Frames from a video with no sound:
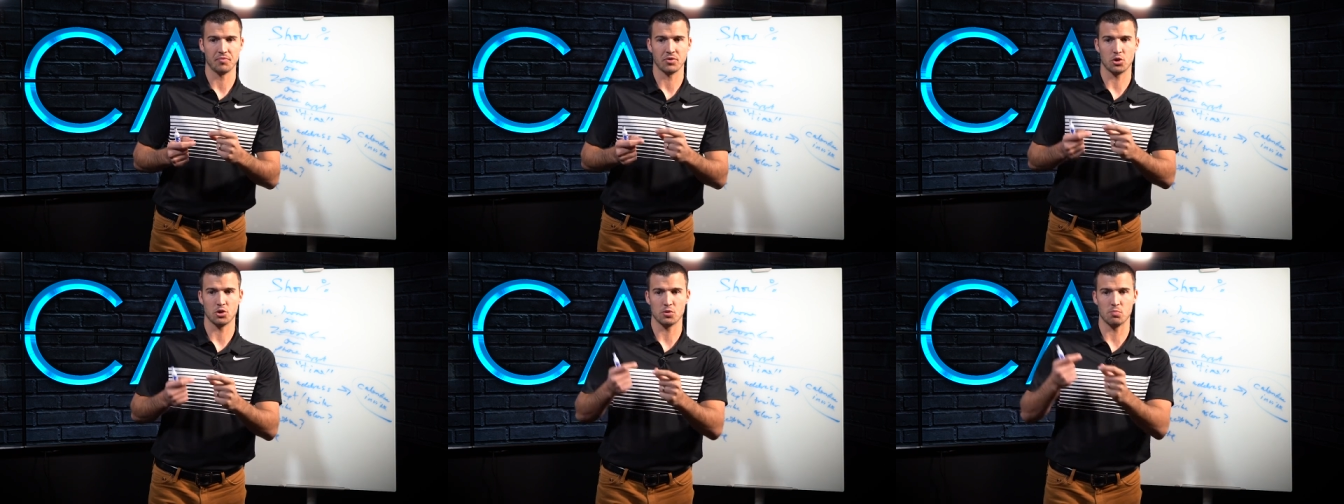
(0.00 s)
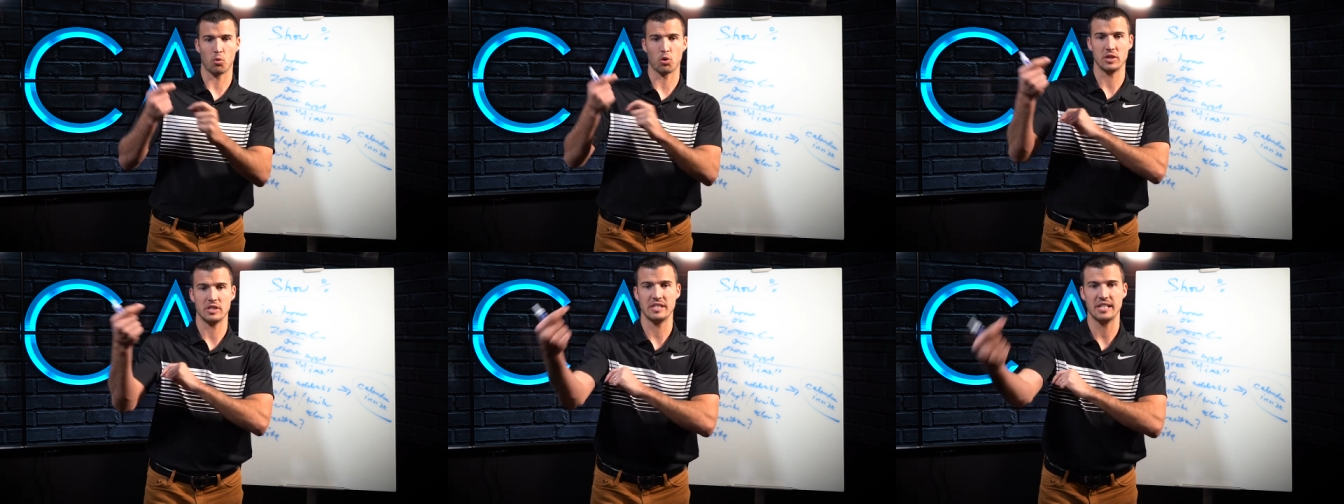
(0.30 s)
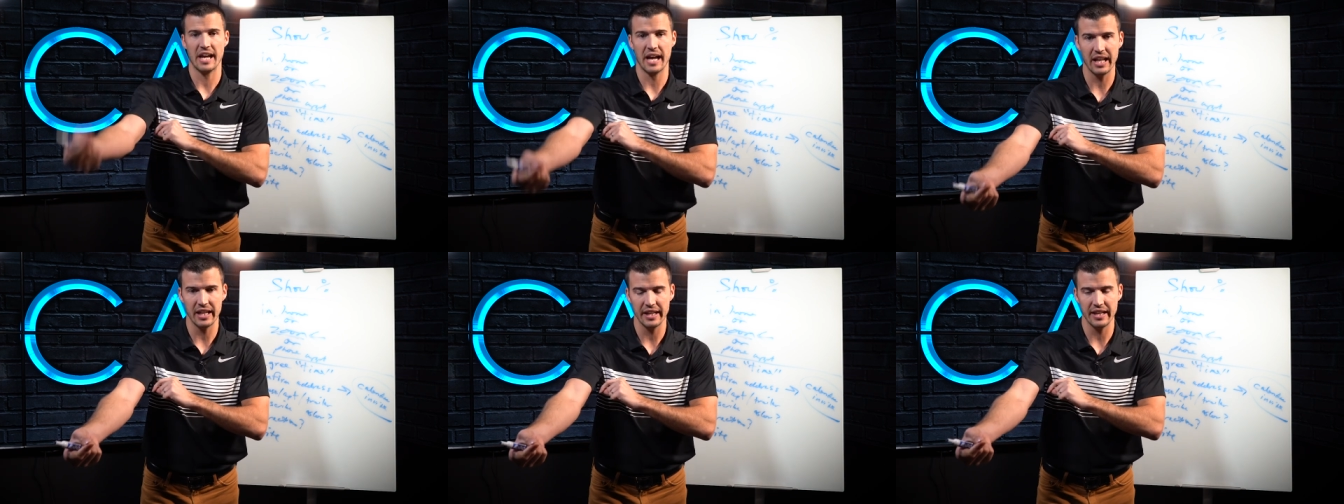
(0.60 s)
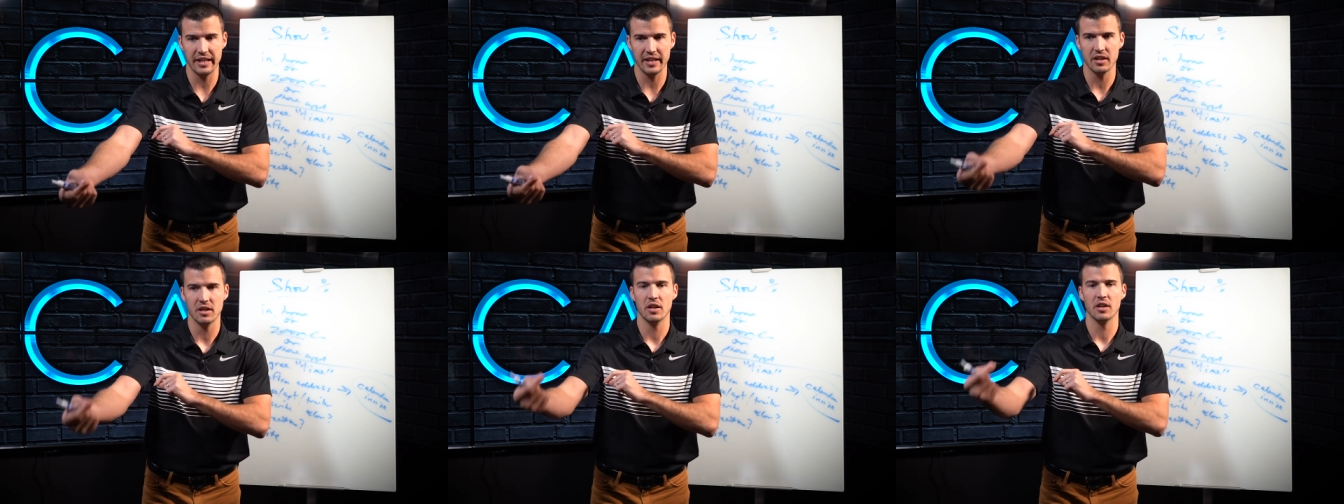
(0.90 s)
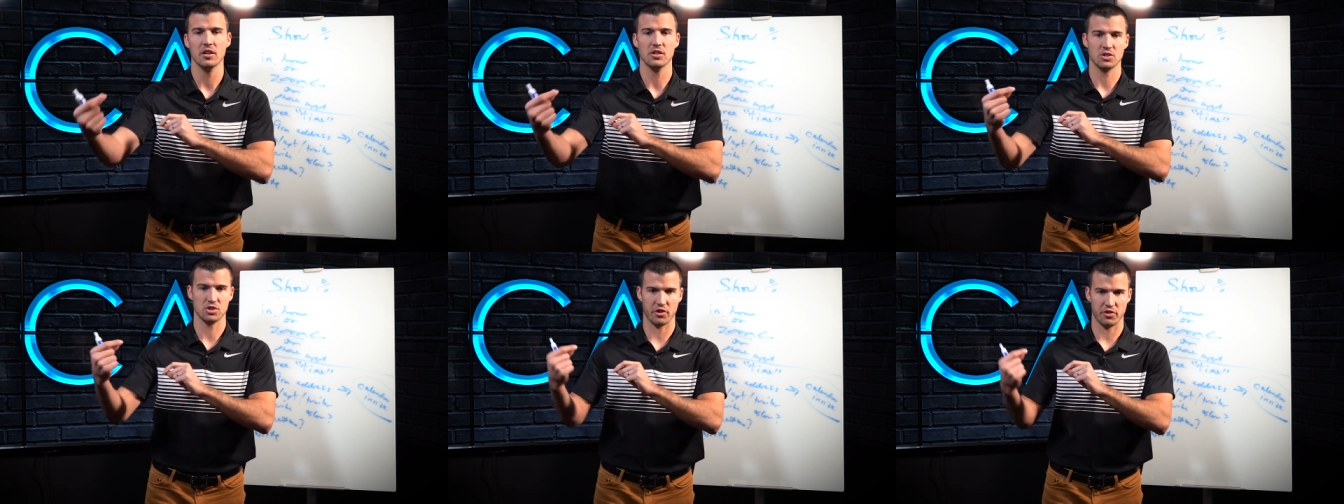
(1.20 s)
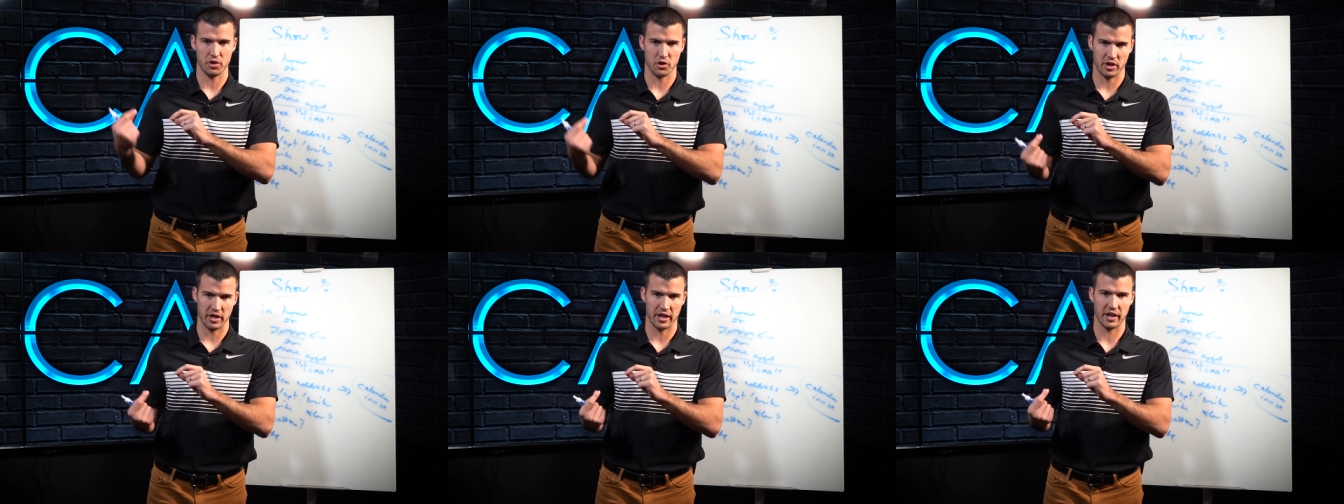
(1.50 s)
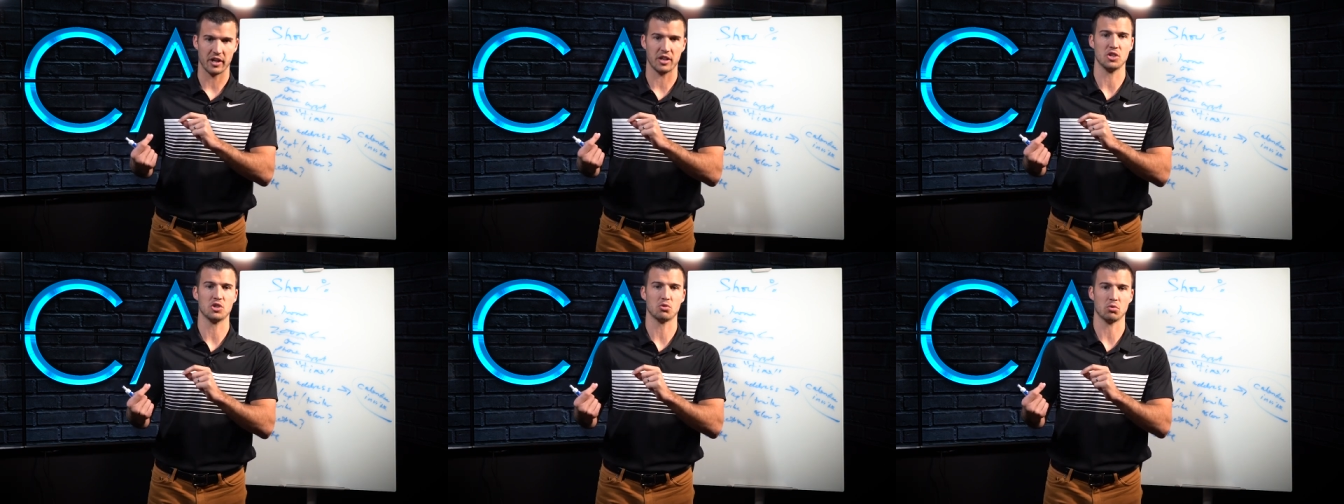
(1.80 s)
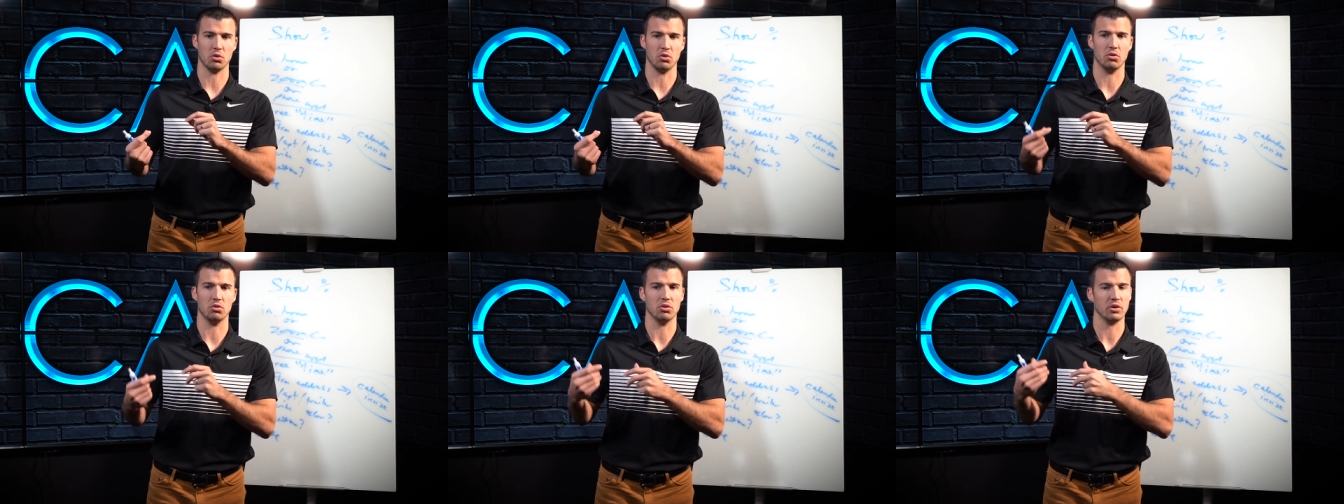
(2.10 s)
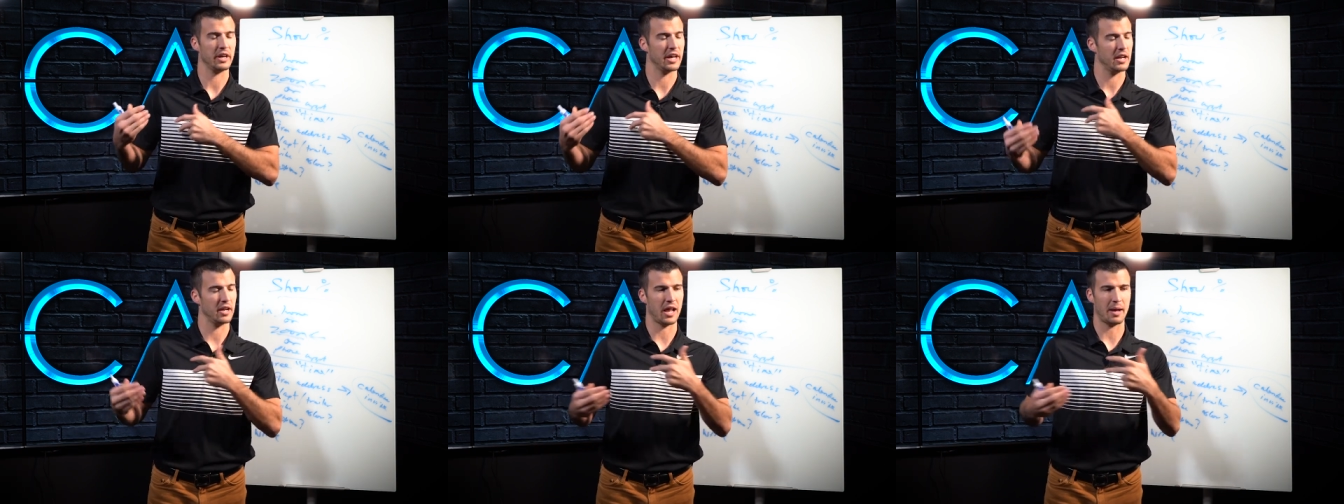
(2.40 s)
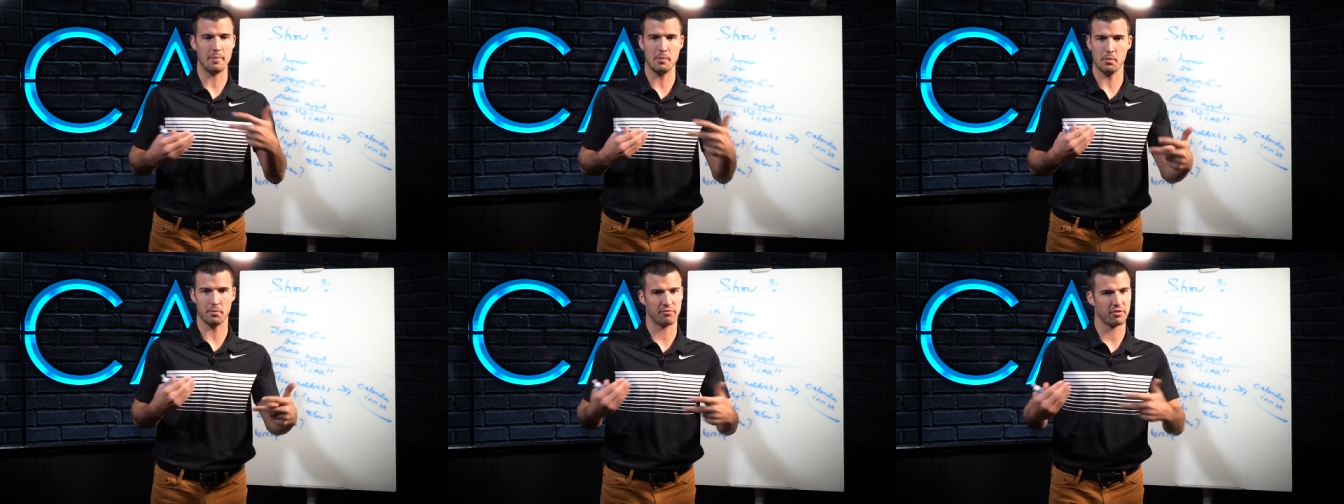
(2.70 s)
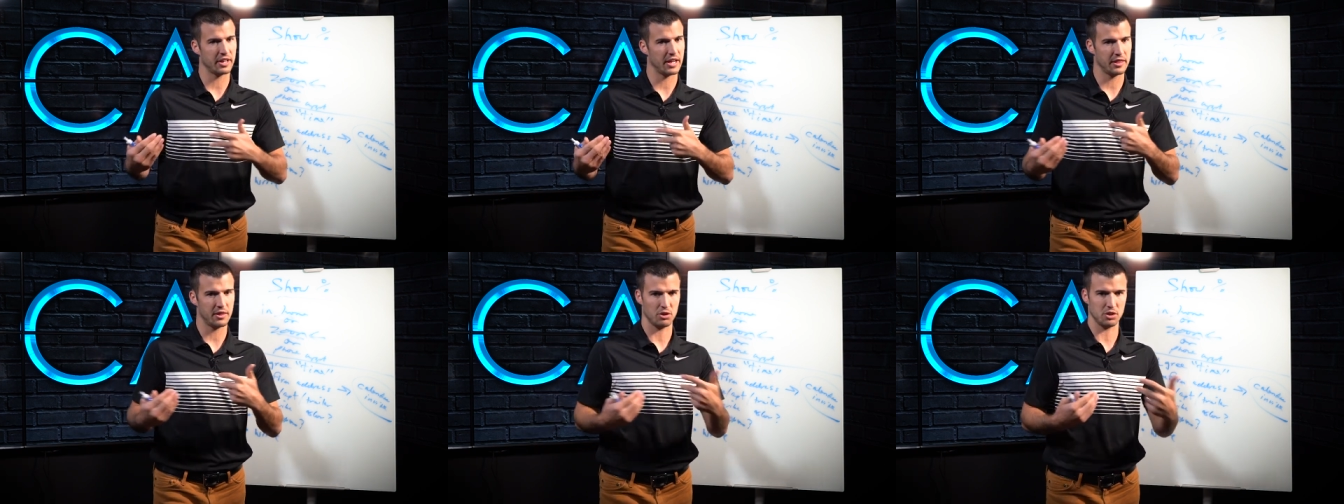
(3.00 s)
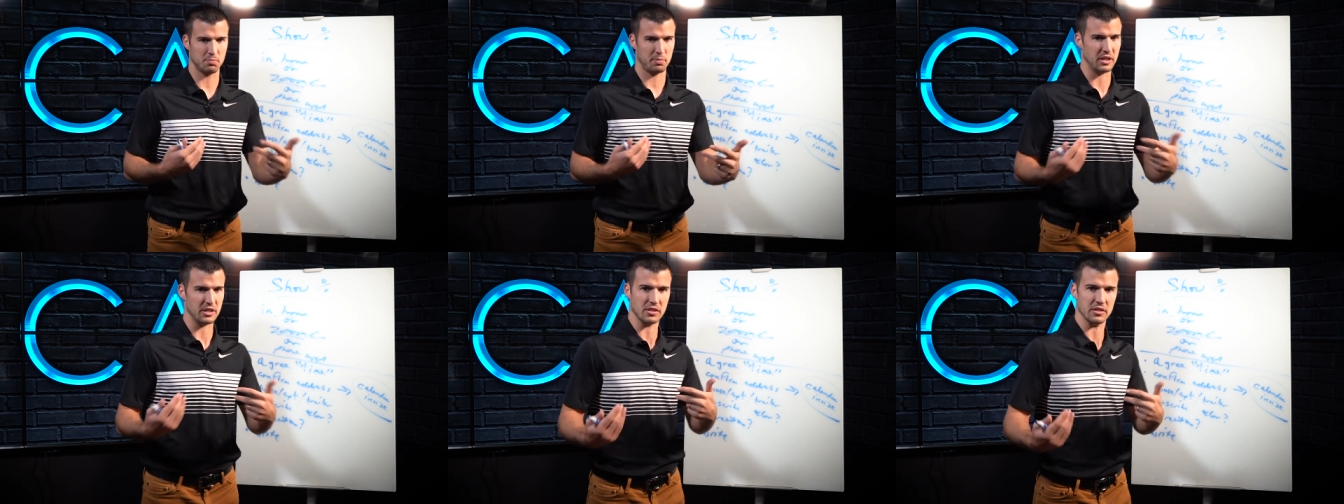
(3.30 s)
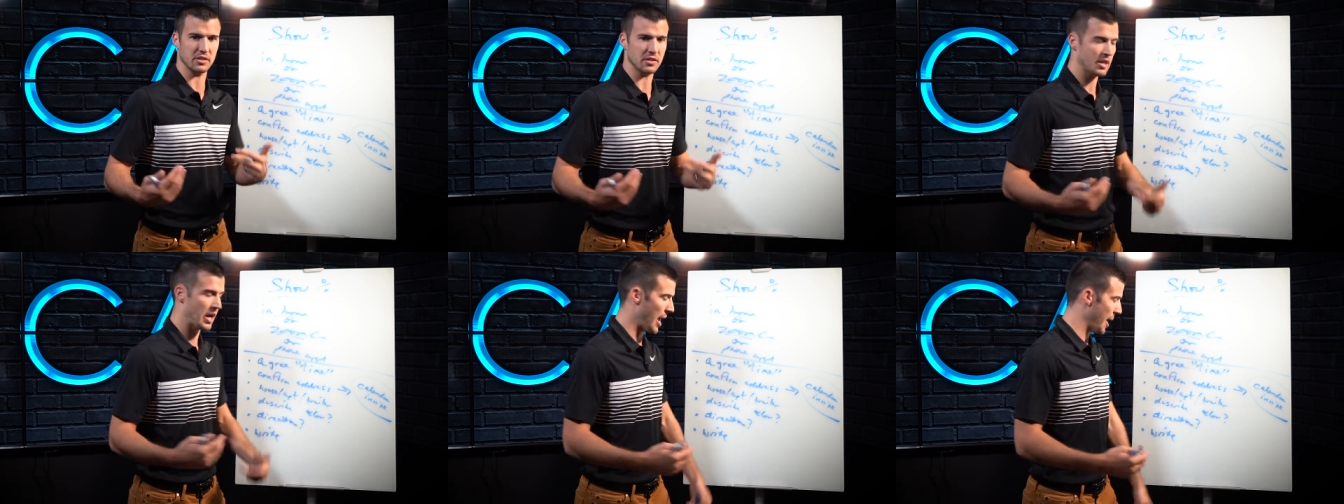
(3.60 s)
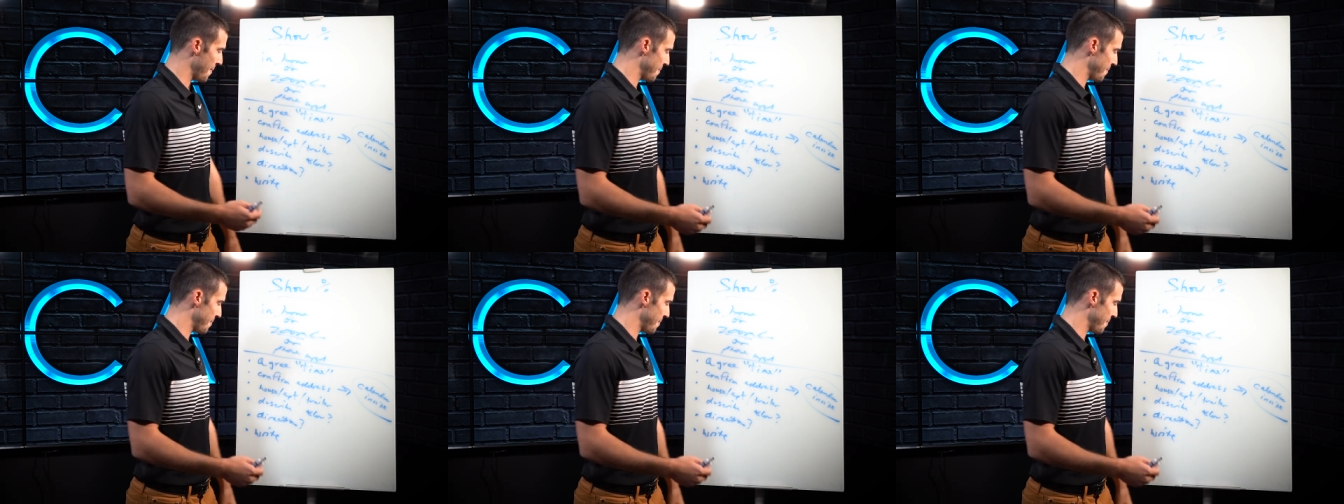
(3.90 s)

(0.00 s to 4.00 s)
There's more telling so that you get in control. And a lot of people forget those pieces.